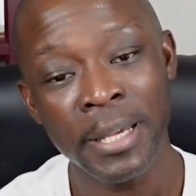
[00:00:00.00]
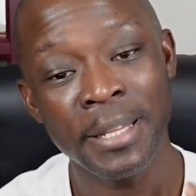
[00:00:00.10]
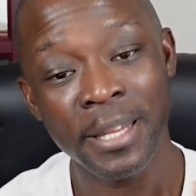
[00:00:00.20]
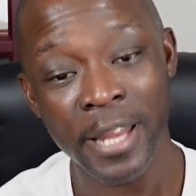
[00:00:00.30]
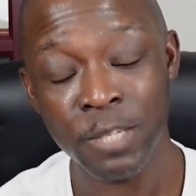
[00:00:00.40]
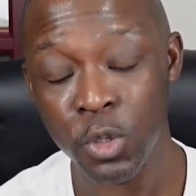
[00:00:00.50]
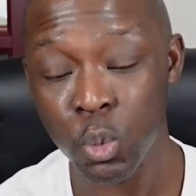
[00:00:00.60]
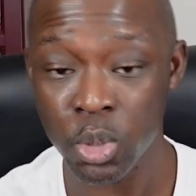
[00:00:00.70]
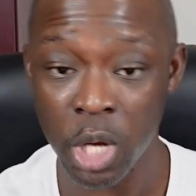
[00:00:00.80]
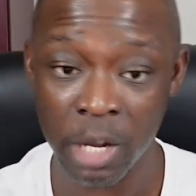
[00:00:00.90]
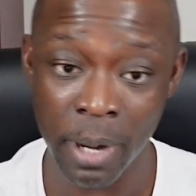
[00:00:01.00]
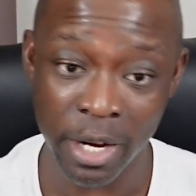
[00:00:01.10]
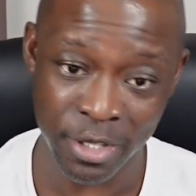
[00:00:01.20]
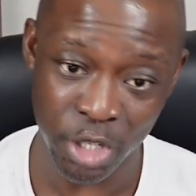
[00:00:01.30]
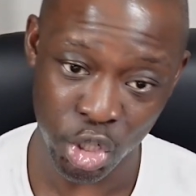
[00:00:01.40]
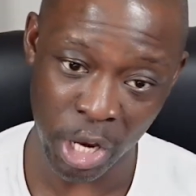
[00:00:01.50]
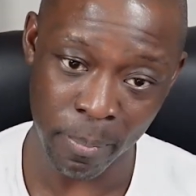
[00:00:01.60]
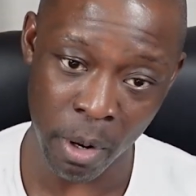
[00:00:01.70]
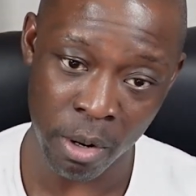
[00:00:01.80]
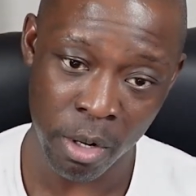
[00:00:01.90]
The next person we'll talk about is the
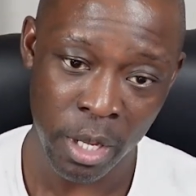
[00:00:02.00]
shaper.